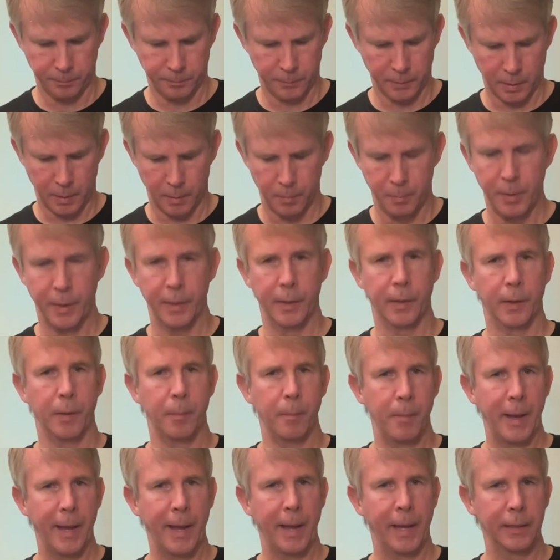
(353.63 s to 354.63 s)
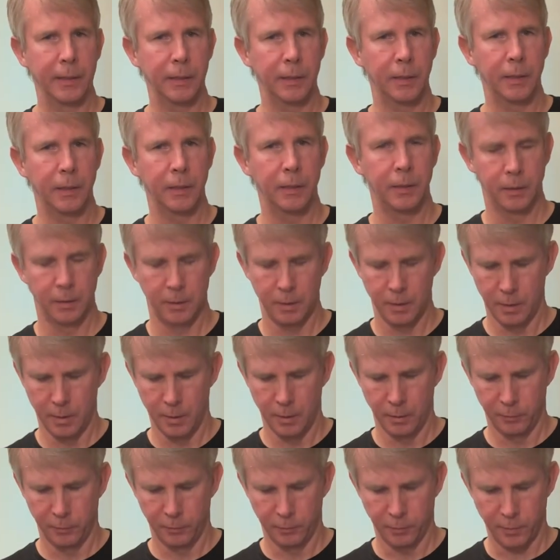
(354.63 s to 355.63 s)
a bigger magnet.
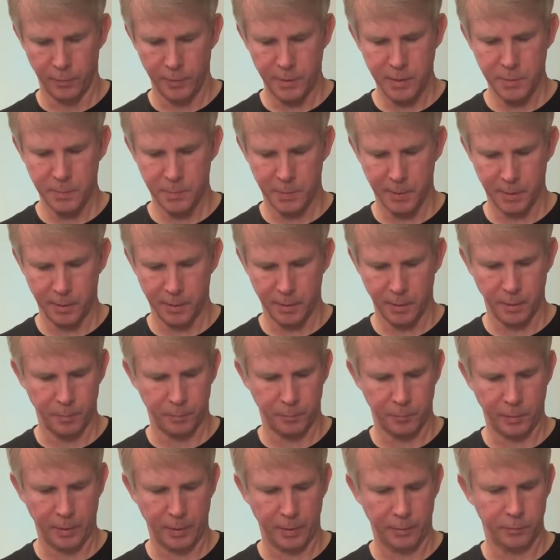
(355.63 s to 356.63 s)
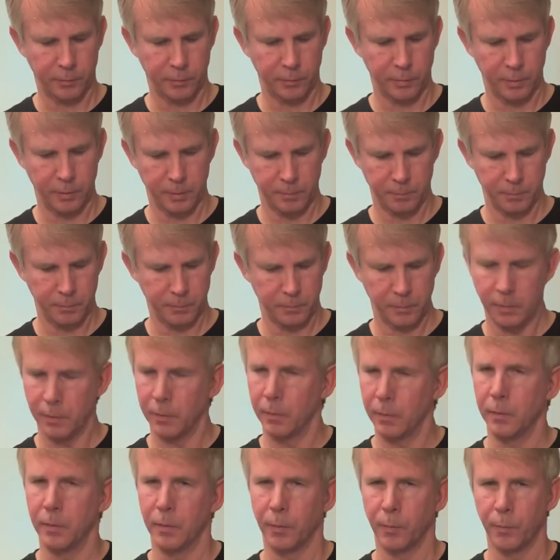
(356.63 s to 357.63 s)
So these pickups actually,
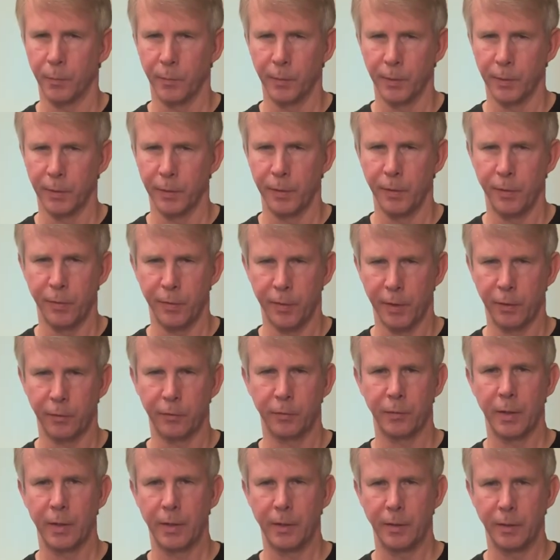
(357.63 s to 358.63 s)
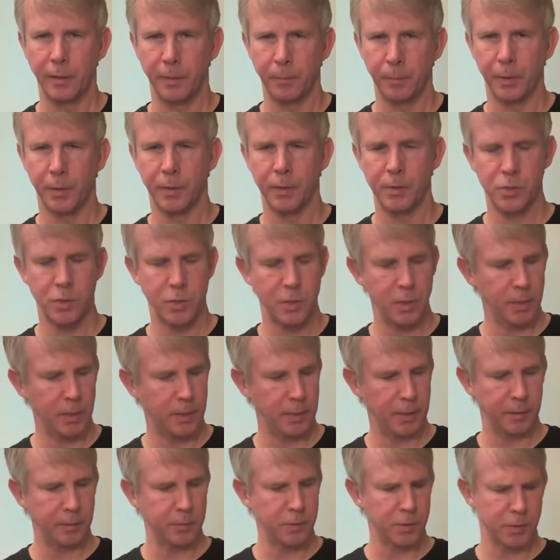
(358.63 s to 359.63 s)
they're really thick sounding and punchy, and
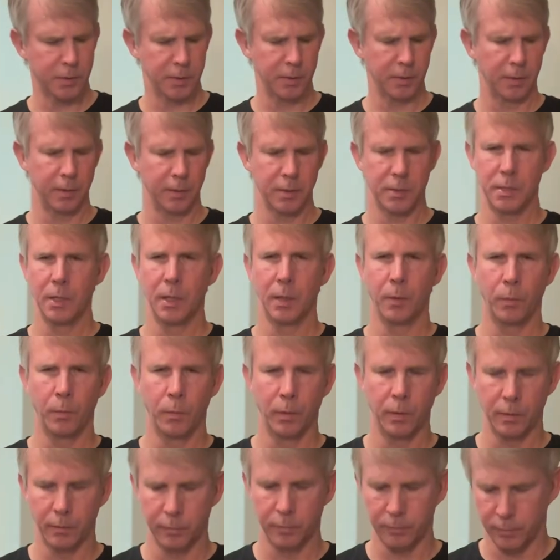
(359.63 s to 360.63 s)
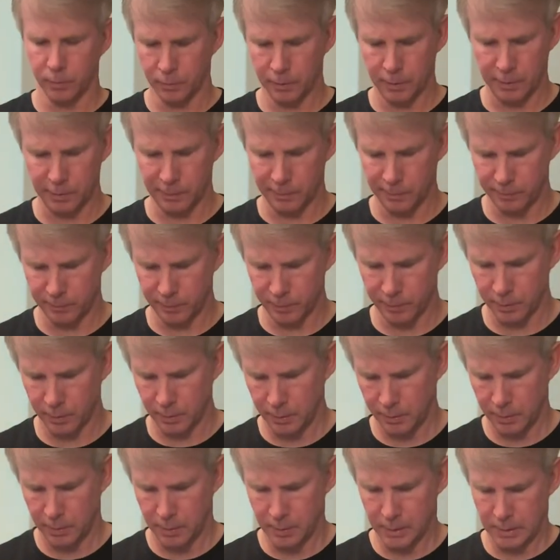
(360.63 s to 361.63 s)
they sound wonderful. I love
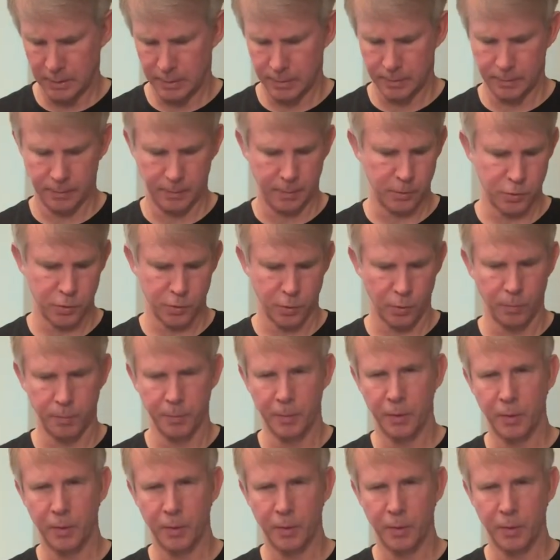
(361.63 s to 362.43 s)
a soap bar